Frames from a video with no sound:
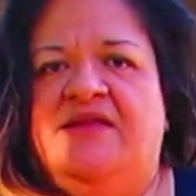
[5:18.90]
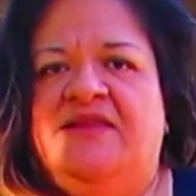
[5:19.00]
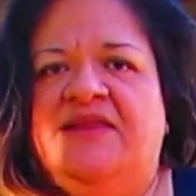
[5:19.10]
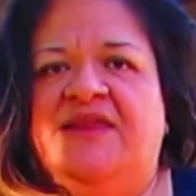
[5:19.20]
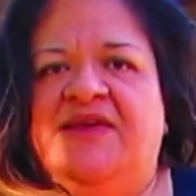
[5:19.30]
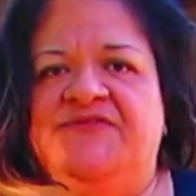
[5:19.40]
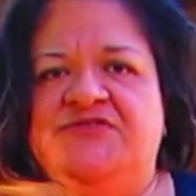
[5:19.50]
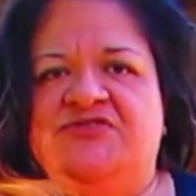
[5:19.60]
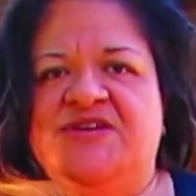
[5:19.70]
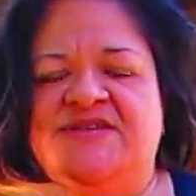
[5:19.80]
lift
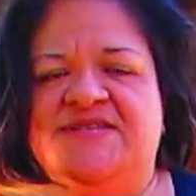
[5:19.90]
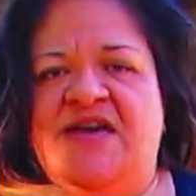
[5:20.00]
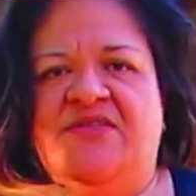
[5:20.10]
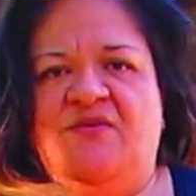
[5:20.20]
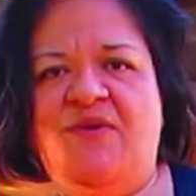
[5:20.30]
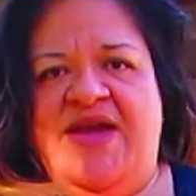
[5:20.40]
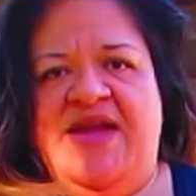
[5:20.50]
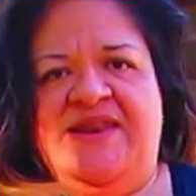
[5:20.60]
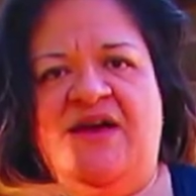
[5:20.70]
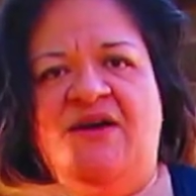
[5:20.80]
your chest out of the way,
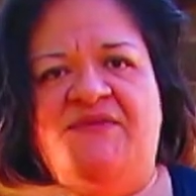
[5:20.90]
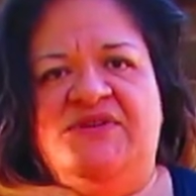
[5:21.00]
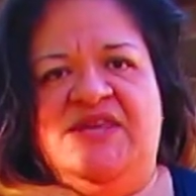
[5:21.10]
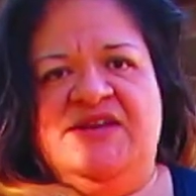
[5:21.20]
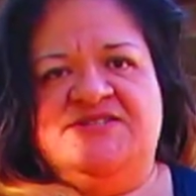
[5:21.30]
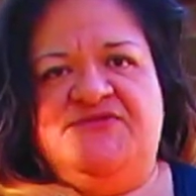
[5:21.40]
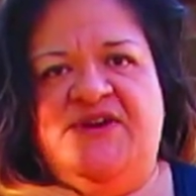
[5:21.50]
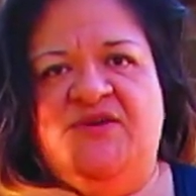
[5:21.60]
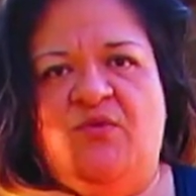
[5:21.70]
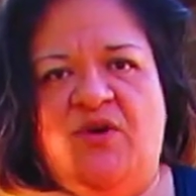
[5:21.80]
and now everything is
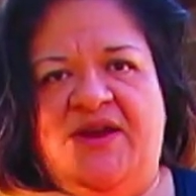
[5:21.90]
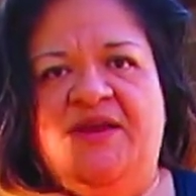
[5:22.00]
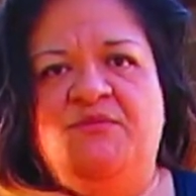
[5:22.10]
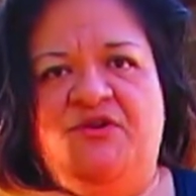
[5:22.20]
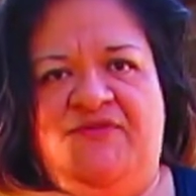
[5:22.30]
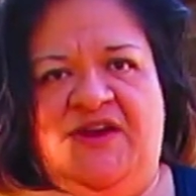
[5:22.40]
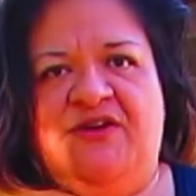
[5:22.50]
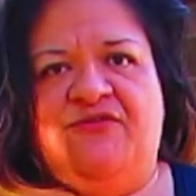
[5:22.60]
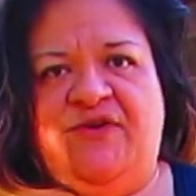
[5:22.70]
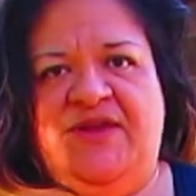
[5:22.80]
free to work and move here
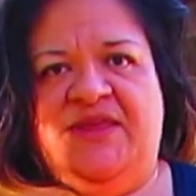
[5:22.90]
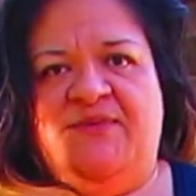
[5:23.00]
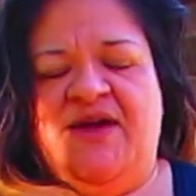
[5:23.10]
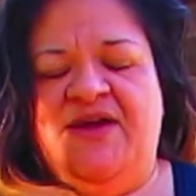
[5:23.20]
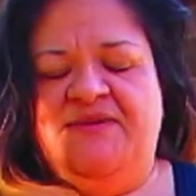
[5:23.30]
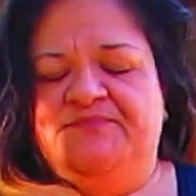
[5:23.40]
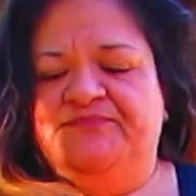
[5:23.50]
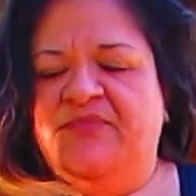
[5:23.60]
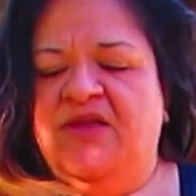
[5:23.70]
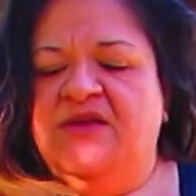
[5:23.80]
freely, right?
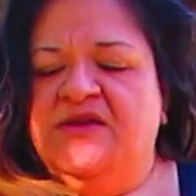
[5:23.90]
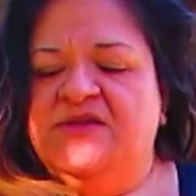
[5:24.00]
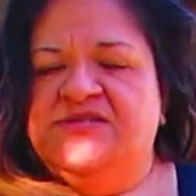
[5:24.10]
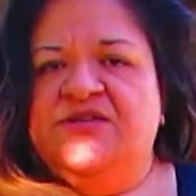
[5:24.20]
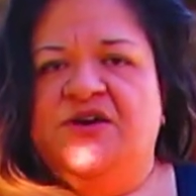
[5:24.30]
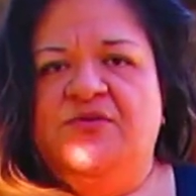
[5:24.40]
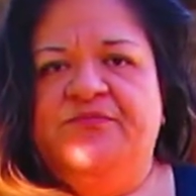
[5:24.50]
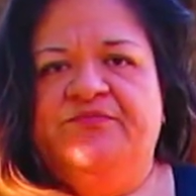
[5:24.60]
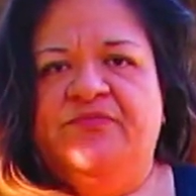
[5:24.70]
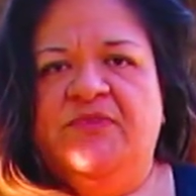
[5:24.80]
So
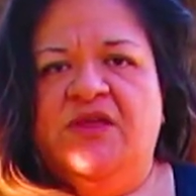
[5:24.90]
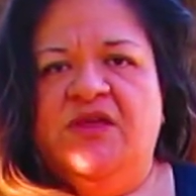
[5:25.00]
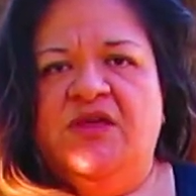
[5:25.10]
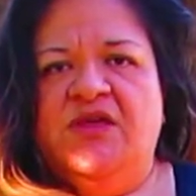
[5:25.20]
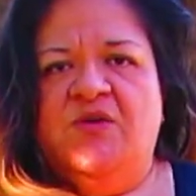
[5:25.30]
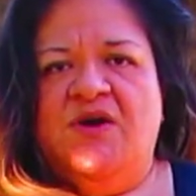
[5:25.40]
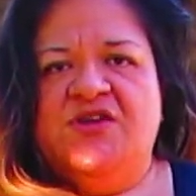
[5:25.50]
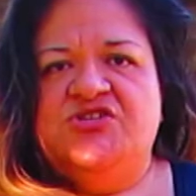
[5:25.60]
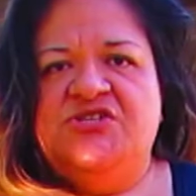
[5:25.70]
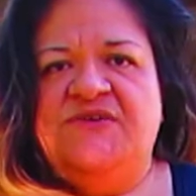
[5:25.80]
you want
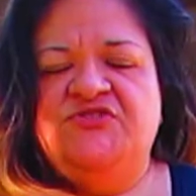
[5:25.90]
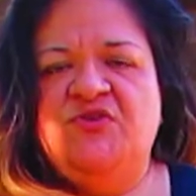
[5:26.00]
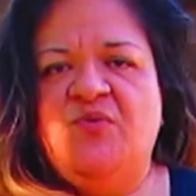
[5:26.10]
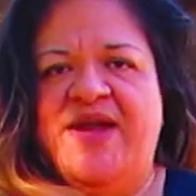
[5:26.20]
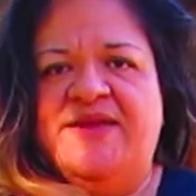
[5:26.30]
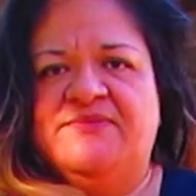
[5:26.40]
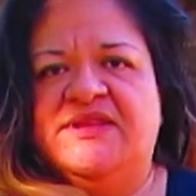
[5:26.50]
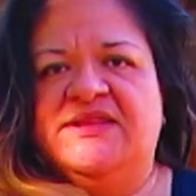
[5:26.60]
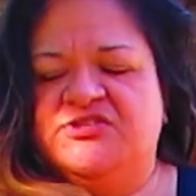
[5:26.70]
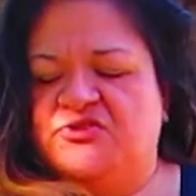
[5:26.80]
to shift your weight.
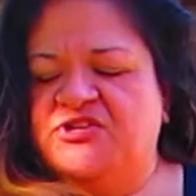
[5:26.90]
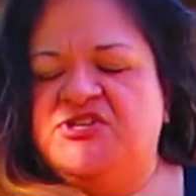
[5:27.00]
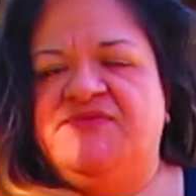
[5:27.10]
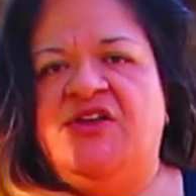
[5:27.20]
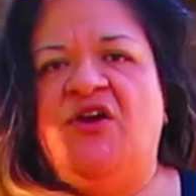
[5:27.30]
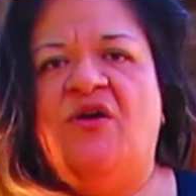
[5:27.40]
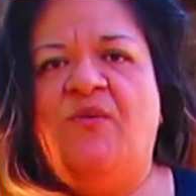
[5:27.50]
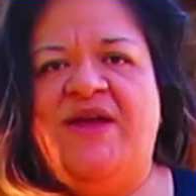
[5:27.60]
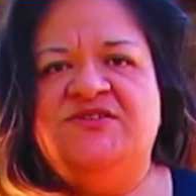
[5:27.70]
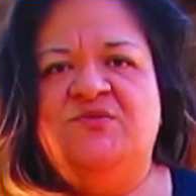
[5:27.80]
Let's try shifting our
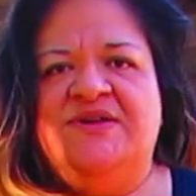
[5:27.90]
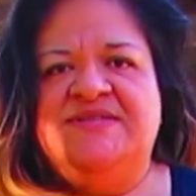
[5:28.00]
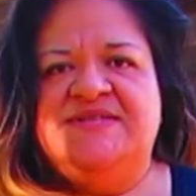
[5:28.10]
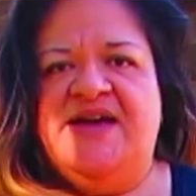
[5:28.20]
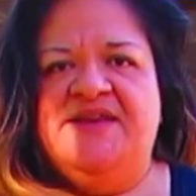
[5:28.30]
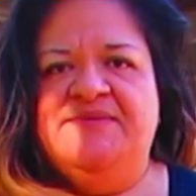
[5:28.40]
weight to one side.